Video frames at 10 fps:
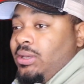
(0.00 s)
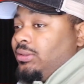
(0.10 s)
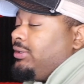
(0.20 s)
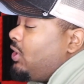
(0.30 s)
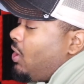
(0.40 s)

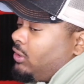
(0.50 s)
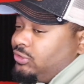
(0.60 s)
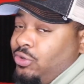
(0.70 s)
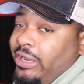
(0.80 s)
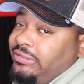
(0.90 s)
the dog
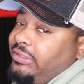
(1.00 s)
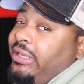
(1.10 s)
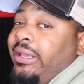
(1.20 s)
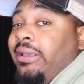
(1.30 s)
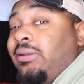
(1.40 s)
strikes
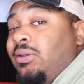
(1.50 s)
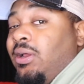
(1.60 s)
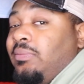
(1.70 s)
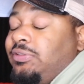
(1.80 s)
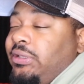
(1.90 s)
again. You know
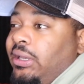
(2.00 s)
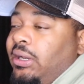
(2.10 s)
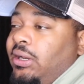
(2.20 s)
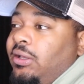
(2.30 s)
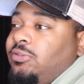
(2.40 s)
what I'm saying?
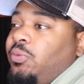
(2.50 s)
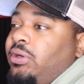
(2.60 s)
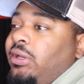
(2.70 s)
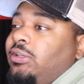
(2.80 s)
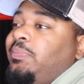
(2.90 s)
It is what
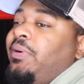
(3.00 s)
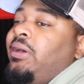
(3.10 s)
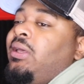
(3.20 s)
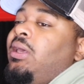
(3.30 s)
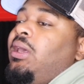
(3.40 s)
it is.
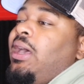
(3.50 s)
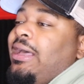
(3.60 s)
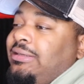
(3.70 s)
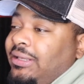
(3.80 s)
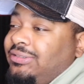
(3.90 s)
But I
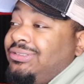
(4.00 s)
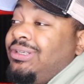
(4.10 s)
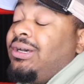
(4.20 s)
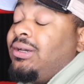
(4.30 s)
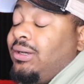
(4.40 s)
did
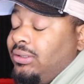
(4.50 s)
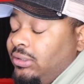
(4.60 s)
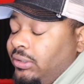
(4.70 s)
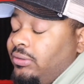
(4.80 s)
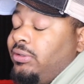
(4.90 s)
see a
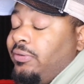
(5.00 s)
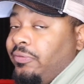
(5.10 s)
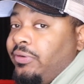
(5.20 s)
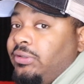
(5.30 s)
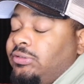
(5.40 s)
clear
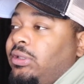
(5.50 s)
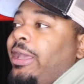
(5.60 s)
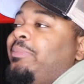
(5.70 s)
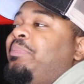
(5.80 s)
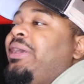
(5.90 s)
difference.
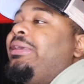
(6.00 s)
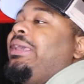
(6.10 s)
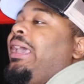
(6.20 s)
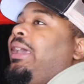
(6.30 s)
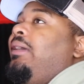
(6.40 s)
Like Big
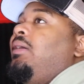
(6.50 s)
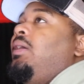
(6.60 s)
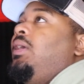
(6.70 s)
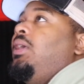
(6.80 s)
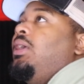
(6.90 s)
K
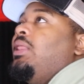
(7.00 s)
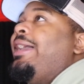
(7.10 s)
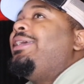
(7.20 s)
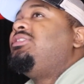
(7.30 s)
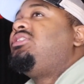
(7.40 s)

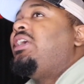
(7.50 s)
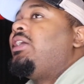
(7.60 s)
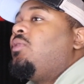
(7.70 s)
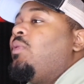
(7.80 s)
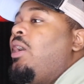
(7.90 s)
like his
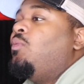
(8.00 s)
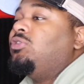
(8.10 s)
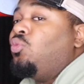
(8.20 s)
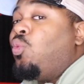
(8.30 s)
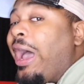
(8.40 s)
second round
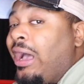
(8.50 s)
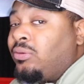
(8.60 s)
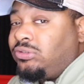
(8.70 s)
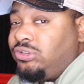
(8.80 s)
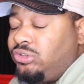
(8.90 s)
was
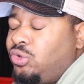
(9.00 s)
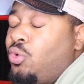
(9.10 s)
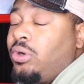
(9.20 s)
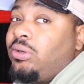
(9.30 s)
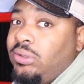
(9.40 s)
wild
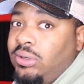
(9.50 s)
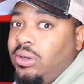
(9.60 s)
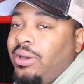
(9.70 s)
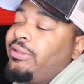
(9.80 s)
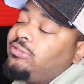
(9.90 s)
short, you
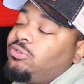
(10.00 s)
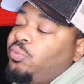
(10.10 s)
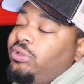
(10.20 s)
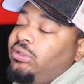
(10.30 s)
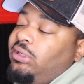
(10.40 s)
know, and this is
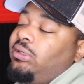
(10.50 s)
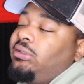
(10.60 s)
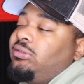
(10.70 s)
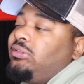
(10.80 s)
what he did in his